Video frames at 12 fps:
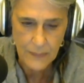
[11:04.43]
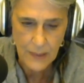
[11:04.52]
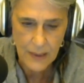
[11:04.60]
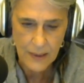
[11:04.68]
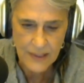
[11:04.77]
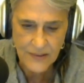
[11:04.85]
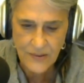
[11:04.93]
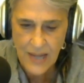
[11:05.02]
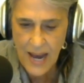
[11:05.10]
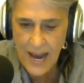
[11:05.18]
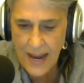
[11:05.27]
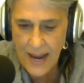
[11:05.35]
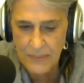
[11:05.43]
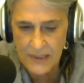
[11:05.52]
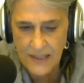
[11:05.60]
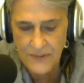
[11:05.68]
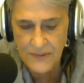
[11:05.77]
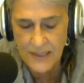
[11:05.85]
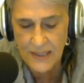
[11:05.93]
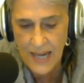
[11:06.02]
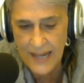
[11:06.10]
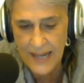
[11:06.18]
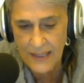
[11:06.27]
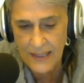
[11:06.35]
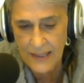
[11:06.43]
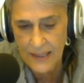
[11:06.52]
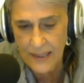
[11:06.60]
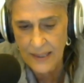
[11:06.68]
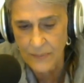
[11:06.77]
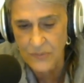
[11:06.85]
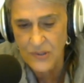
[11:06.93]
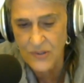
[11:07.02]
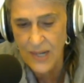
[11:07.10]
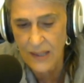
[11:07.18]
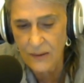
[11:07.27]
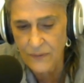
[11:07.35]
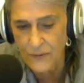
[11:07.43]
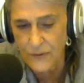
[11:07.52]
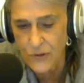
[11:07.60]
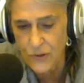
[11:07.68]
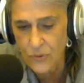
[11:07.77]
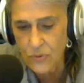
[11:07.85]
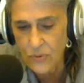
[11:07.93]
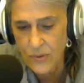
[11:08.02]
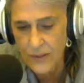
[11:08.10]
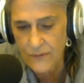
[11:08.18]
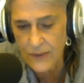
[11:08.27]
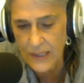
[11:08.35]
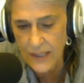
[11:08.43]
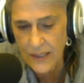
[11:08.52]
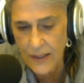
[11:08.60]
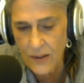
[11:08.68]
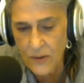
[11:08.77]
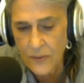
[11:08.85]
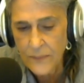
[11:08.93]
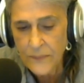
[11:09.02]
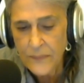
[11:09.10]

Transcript: This guy, I believe, did not himself do the video.